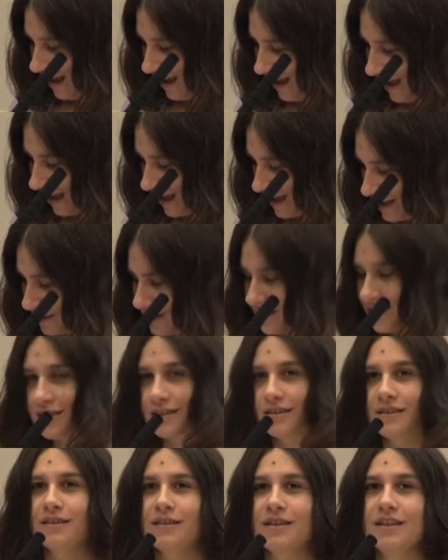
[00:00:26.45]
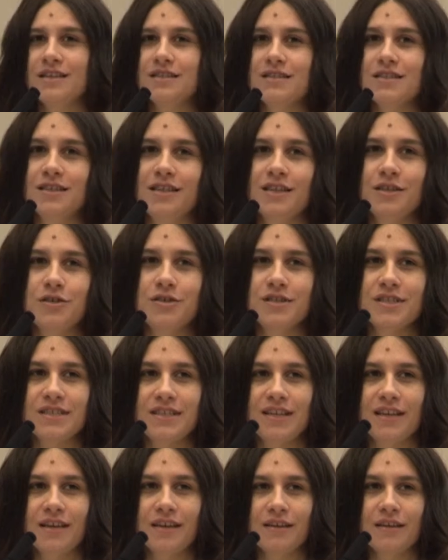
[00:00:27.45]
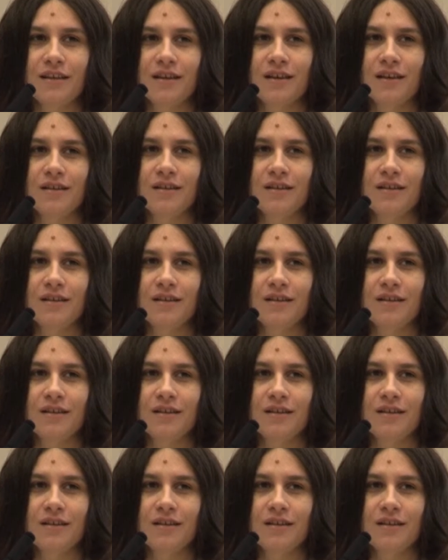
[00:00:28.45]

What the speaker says: And it's an interesting